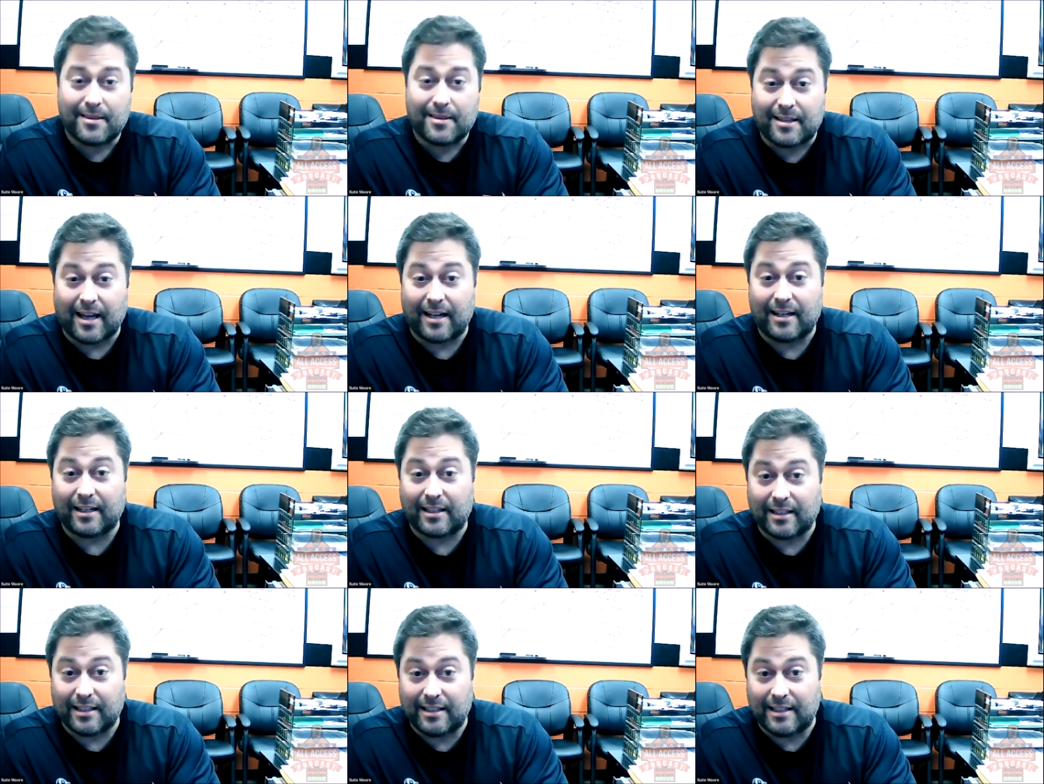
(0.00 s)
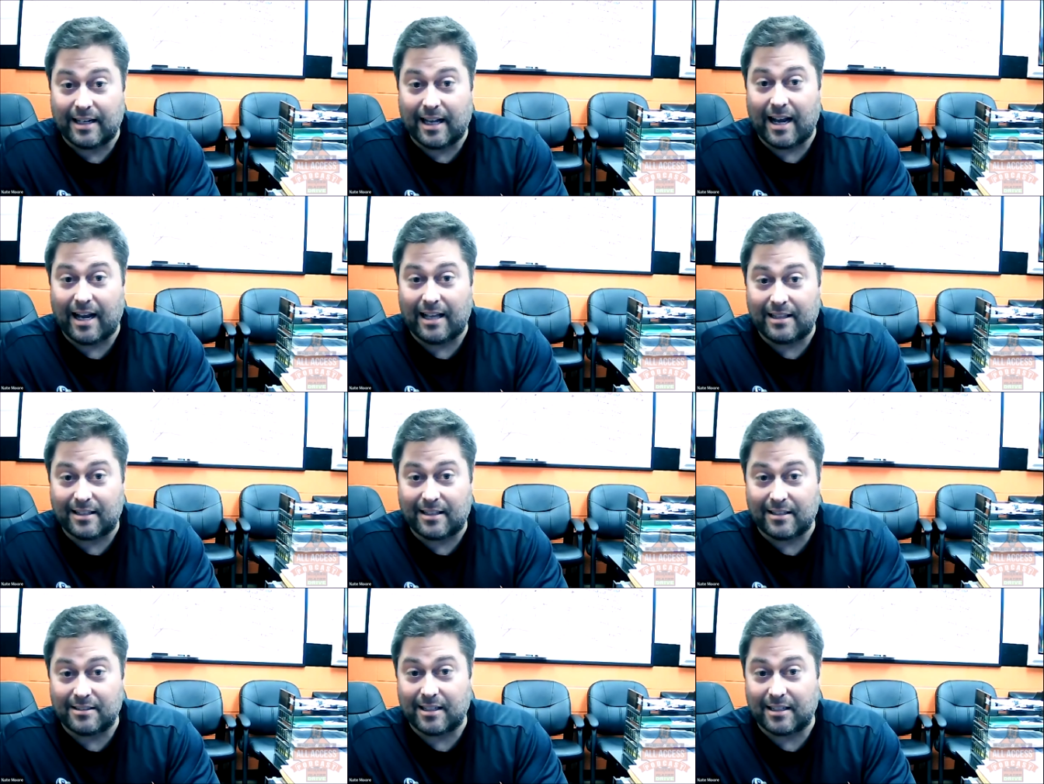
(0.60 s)
Technically
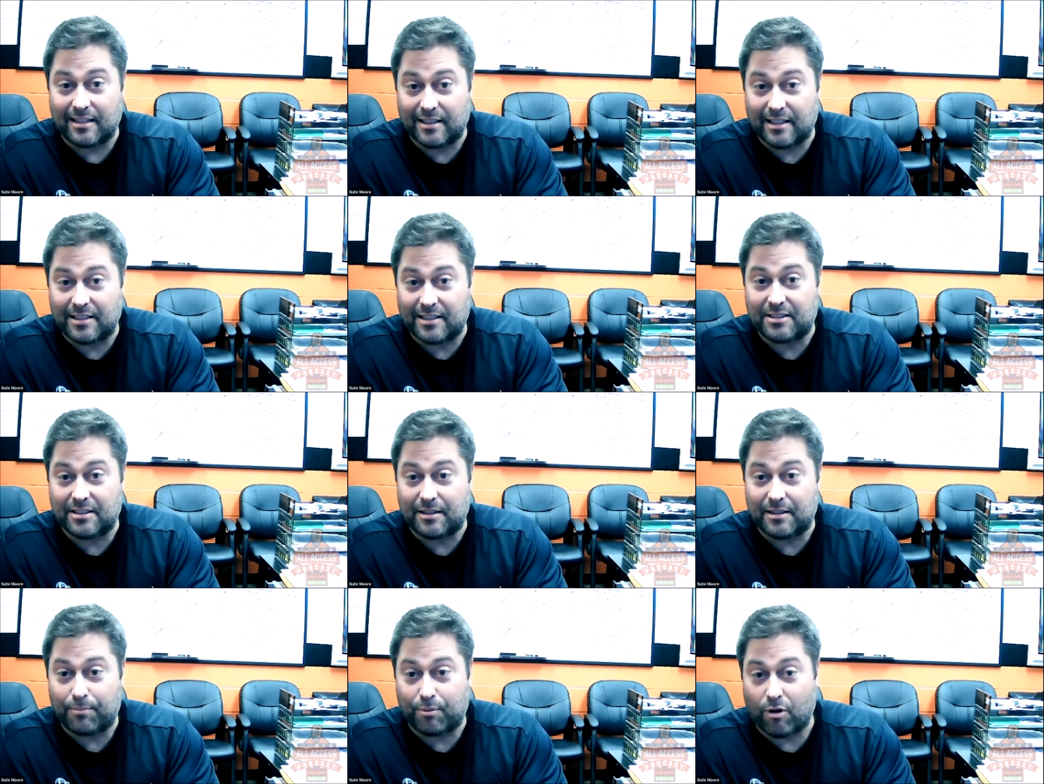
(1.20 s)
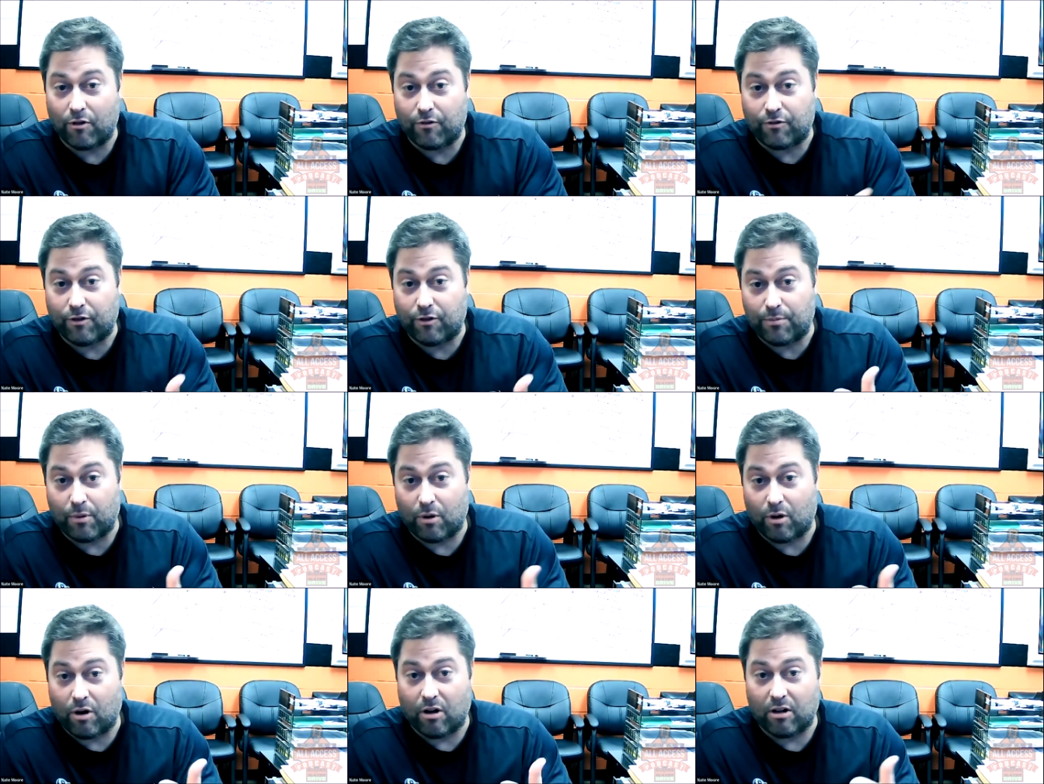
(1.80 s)
9th because they listed the Pro
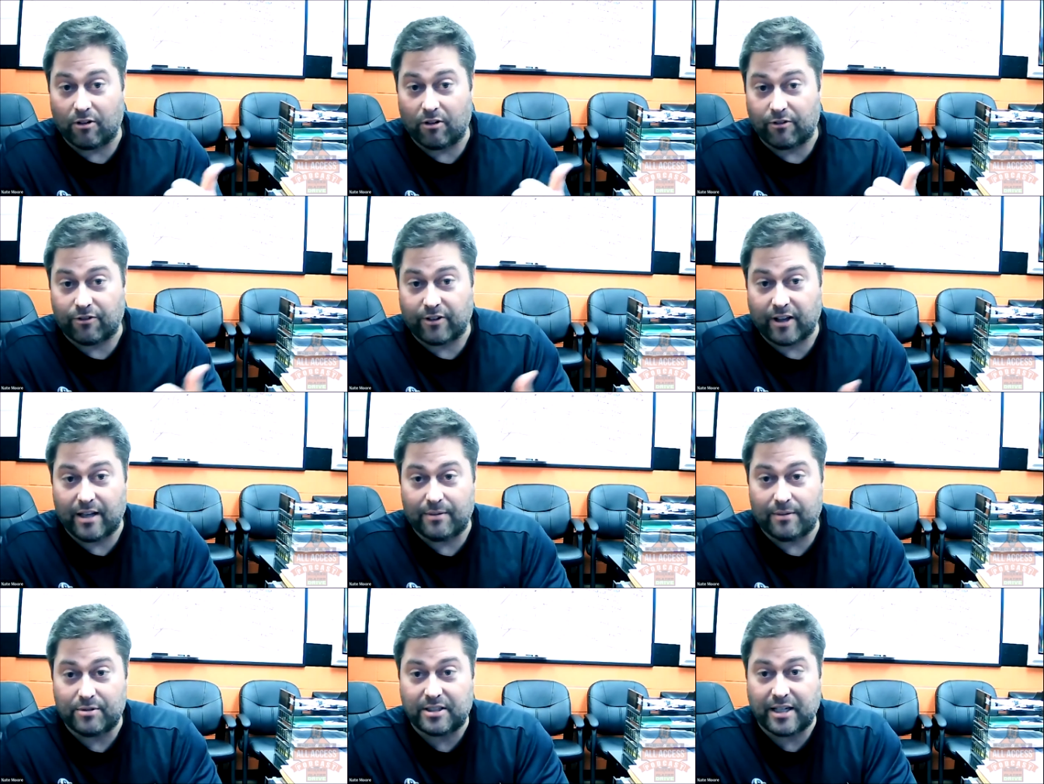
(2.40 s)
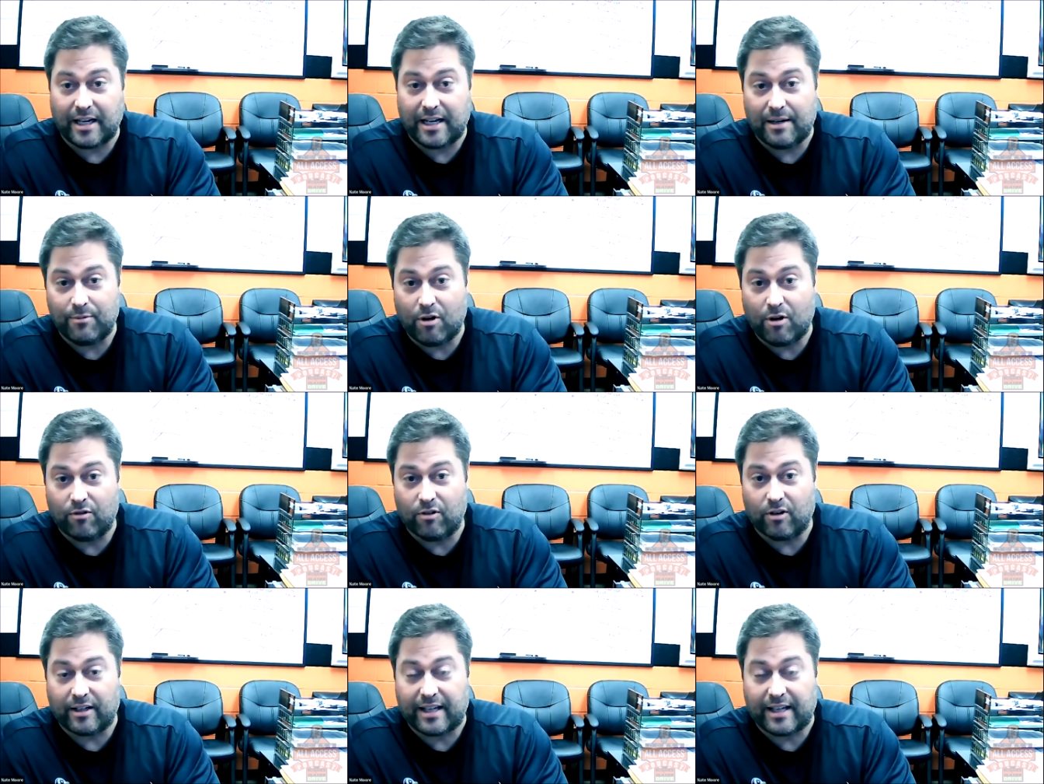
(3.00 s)
Football Hall of Fame stadium
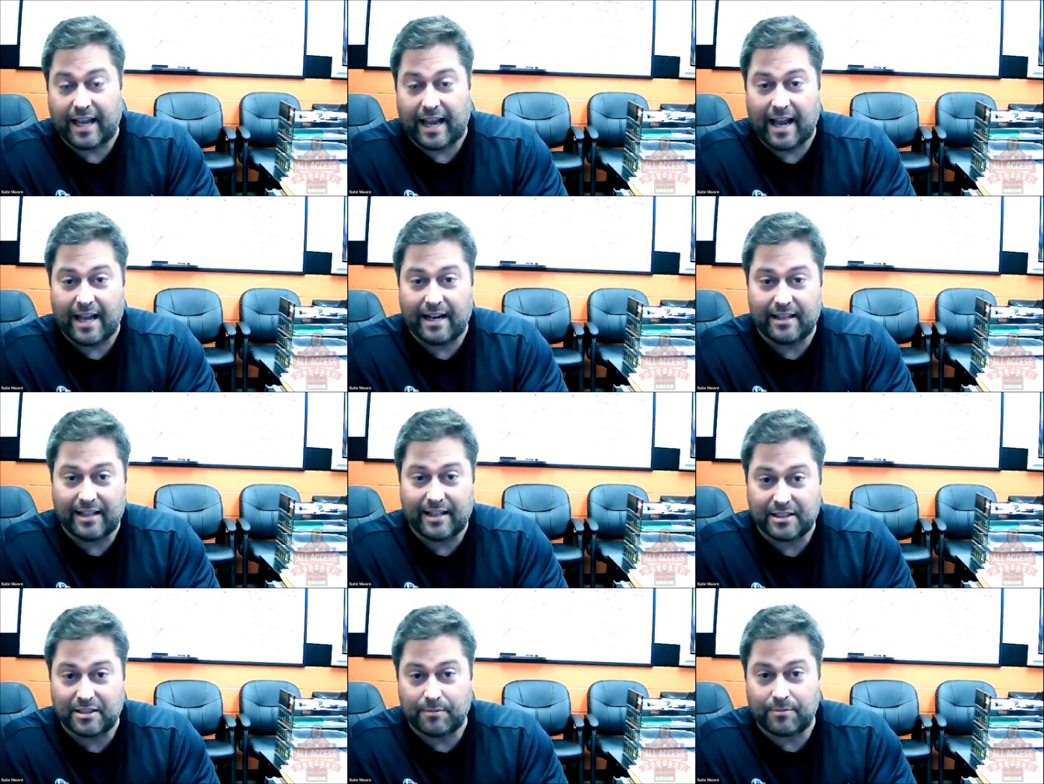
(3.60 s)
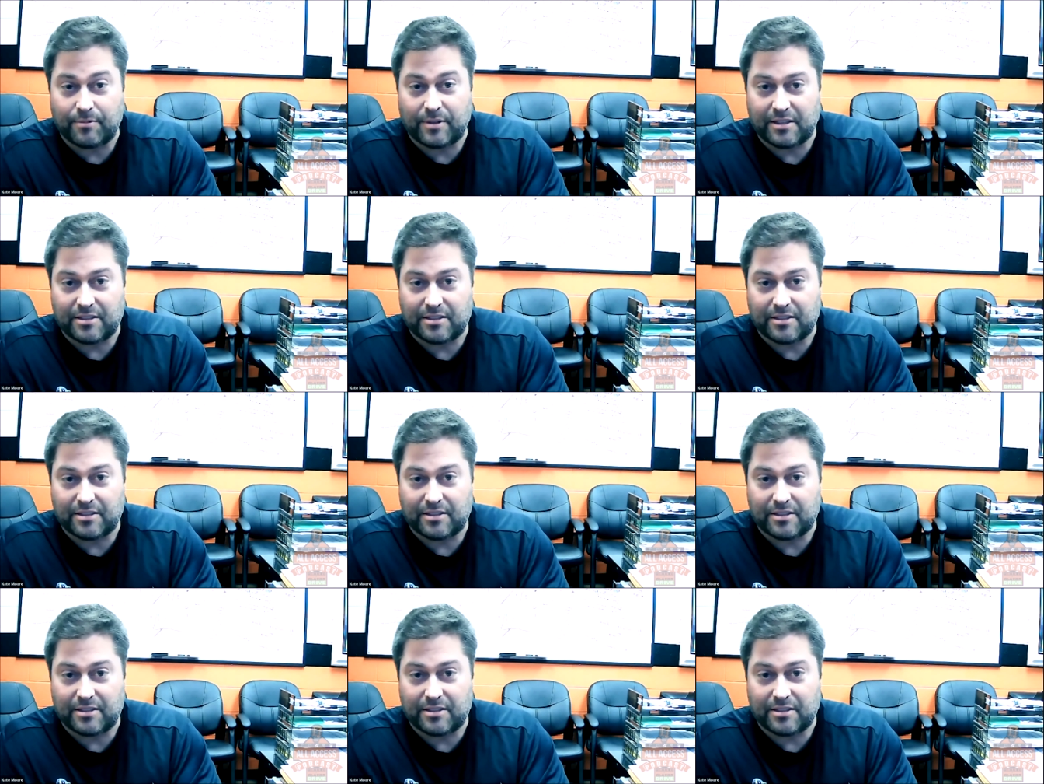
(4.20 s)
over in Canton. That's